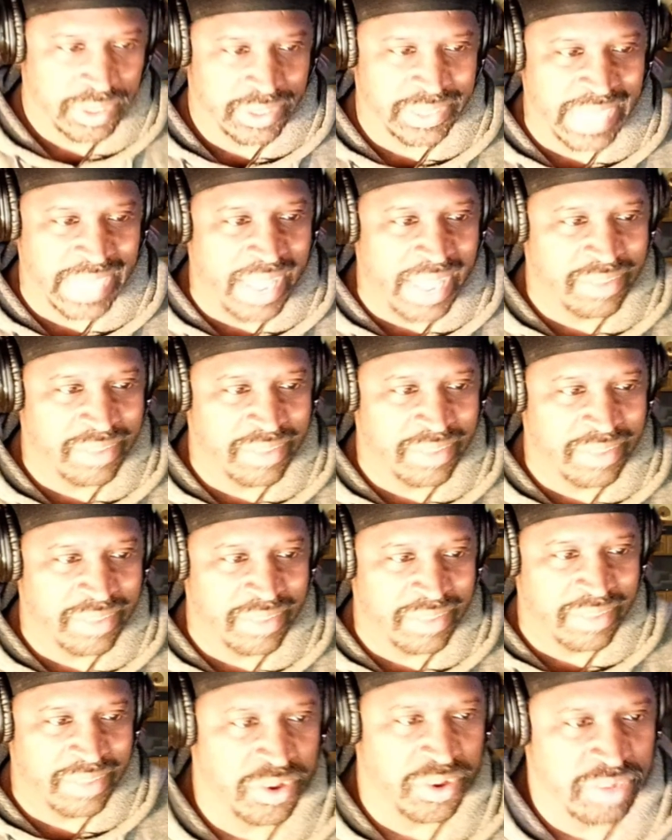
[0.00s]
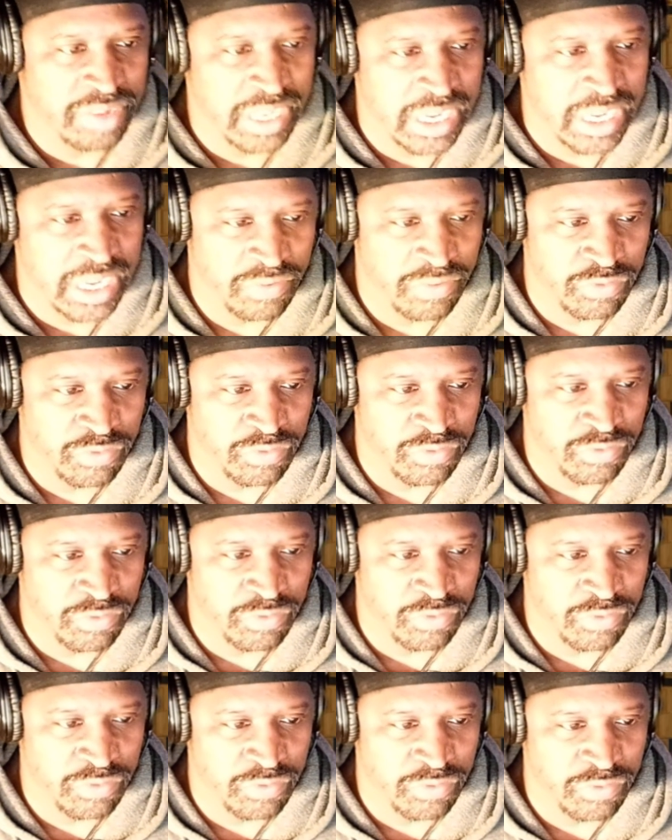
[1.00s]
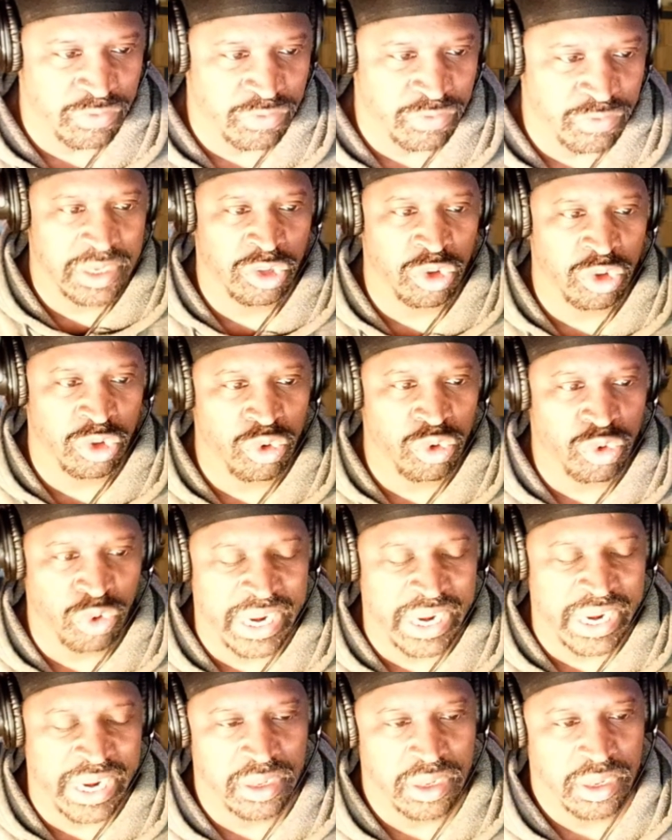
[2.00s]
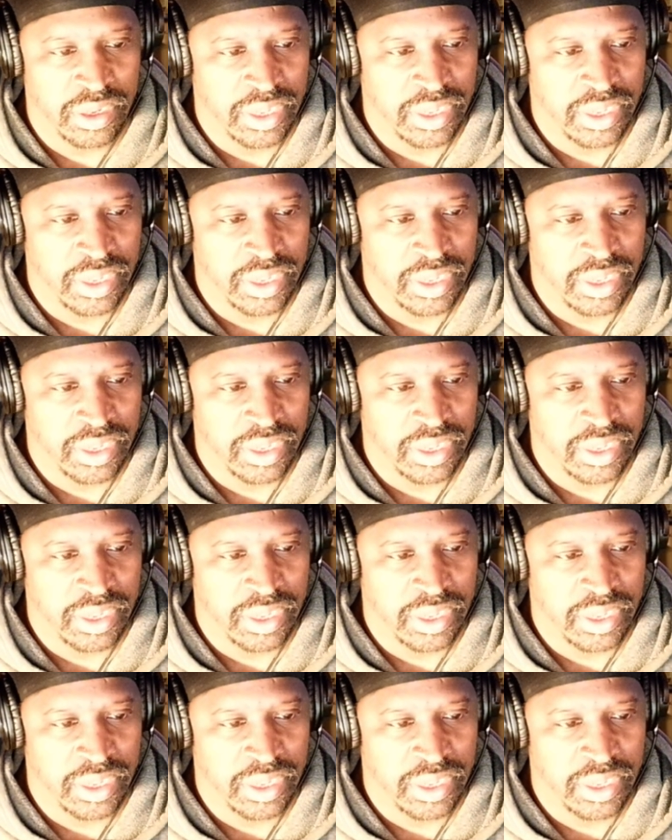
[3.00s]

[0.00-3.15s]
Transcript: 9 times out of 10, if you're really good and you great